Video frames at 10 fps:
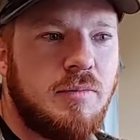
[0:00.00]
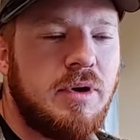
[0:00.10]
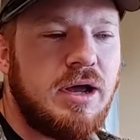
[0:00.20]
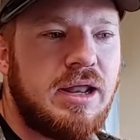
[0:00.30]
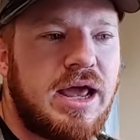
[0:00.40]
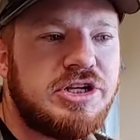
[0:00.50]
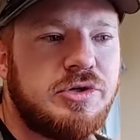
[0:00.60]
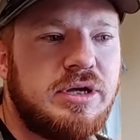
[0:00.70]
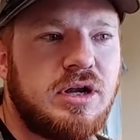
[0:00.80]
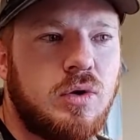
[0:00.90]
But as
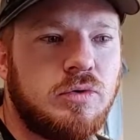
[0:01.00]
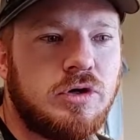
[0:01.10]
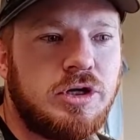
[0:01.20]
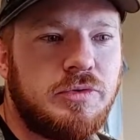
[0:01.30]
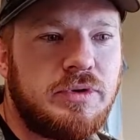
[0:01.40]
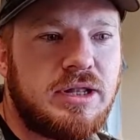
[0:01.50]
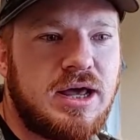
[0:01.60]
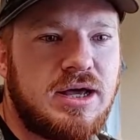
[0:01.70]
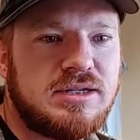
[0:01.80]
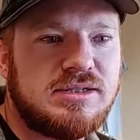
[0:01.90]
you get older, you
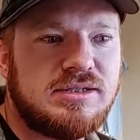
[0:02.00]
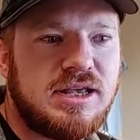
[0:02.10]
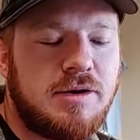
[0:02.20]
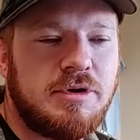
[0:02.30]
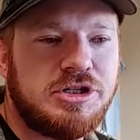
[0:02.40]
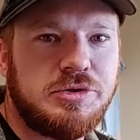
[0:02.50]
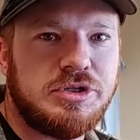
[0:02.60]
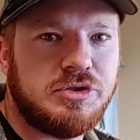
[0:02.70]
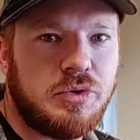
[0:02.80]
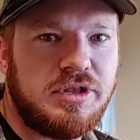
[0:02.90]
realize how much you
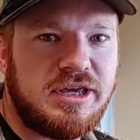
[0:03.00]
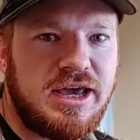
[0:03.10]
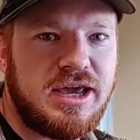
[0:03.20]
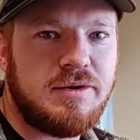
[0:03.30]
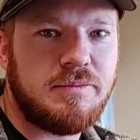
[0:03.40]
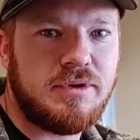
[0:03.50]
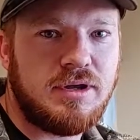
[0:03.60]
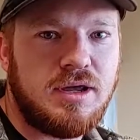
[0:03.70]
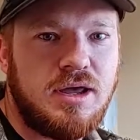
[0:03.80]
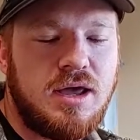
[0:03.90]
enjoy the
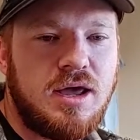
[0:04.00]
game